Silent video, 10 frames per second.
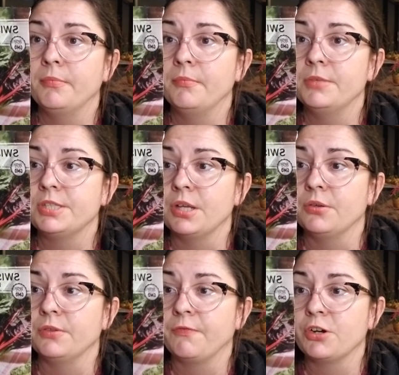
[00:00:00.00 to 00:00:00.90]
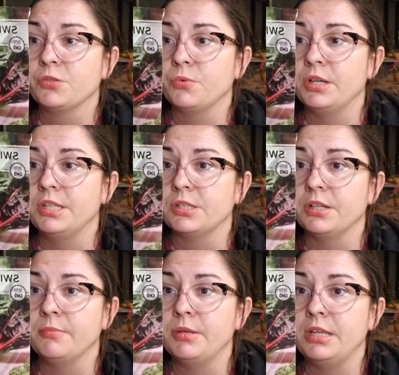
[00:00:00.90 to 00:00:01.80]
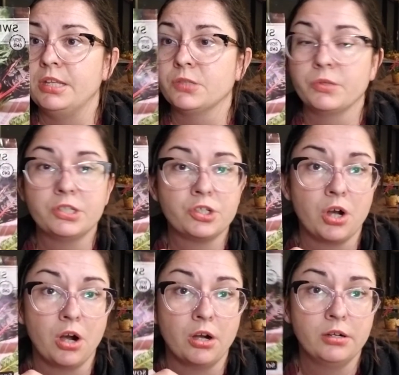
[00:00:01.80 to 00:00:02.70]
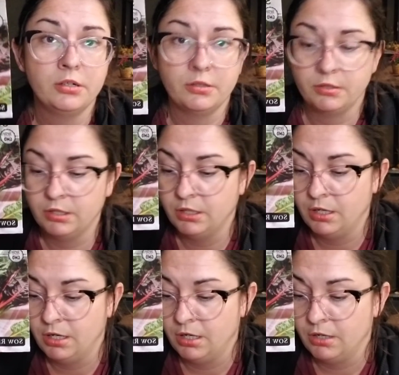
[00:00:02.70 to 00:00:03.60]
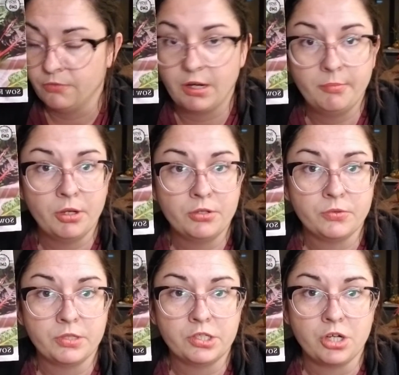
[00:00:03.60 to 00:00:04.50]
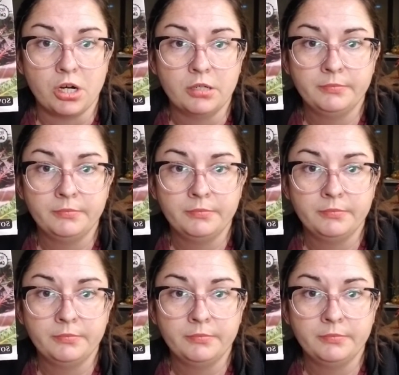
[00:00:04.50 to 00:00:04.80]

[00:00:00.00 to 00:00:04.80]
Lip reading: So the first one is going to be Swiss chard, rainbow Swiss chard.